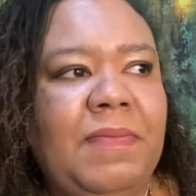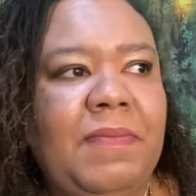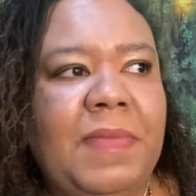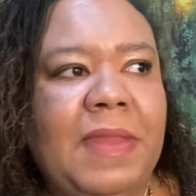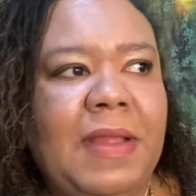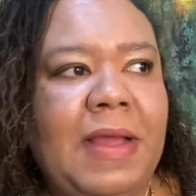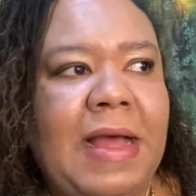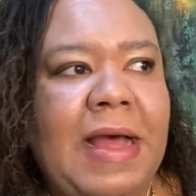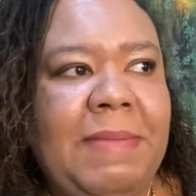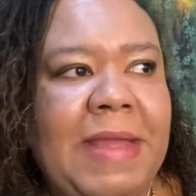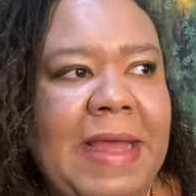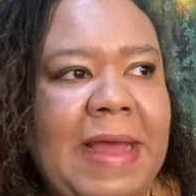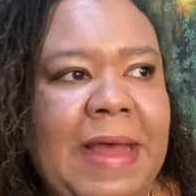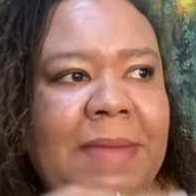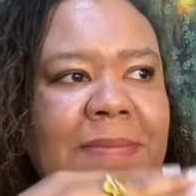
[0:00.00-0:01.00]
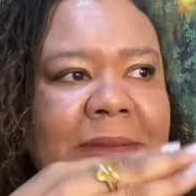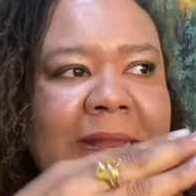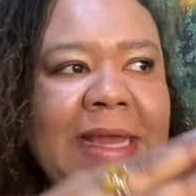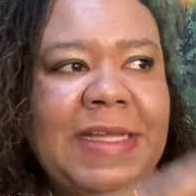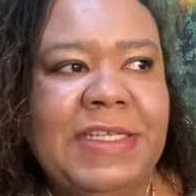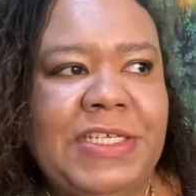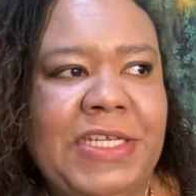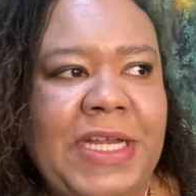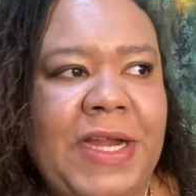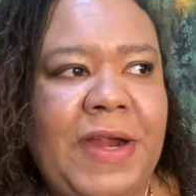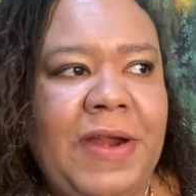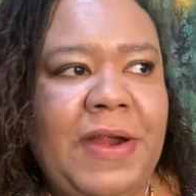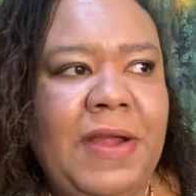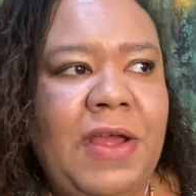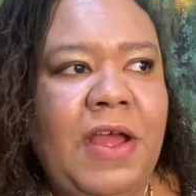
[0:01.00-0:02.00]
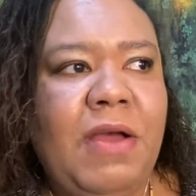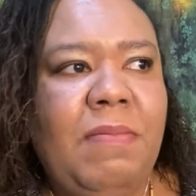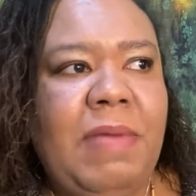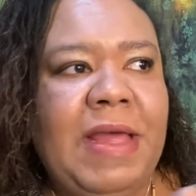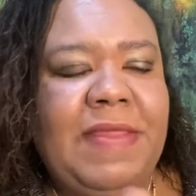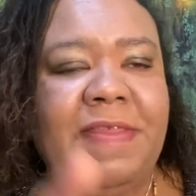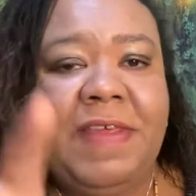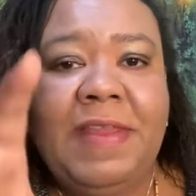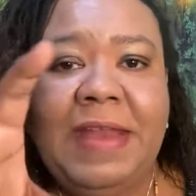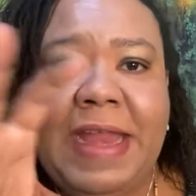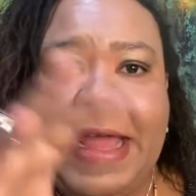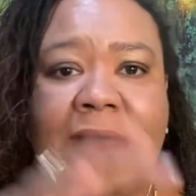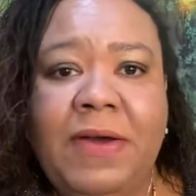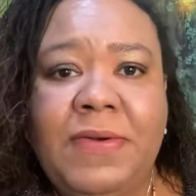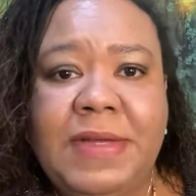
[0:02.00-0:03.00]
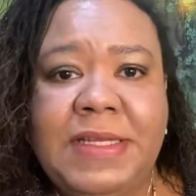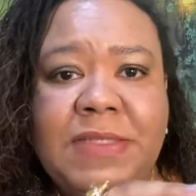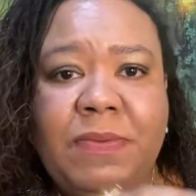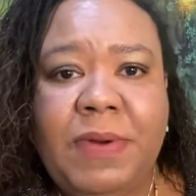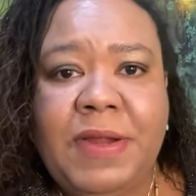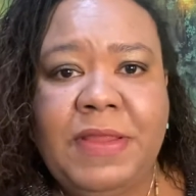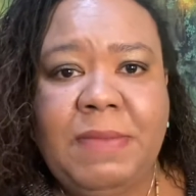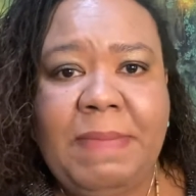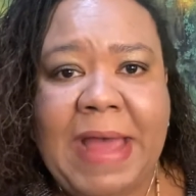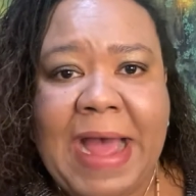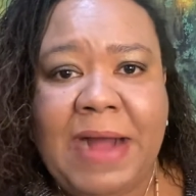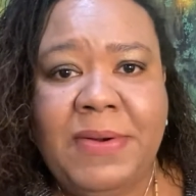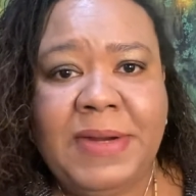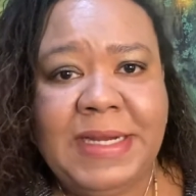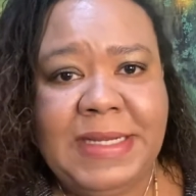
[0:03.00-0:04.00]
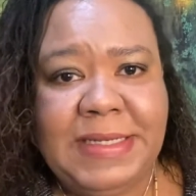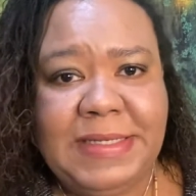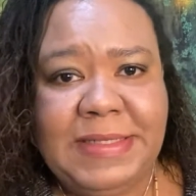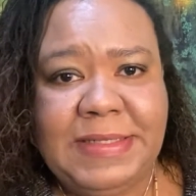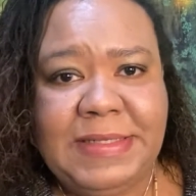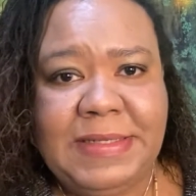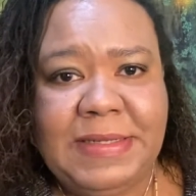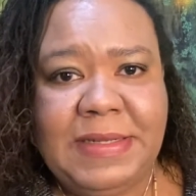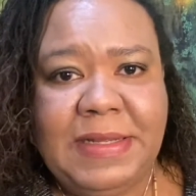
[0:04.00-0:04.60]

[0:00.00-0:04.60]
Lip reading: coming up next year, but the now is where the power is.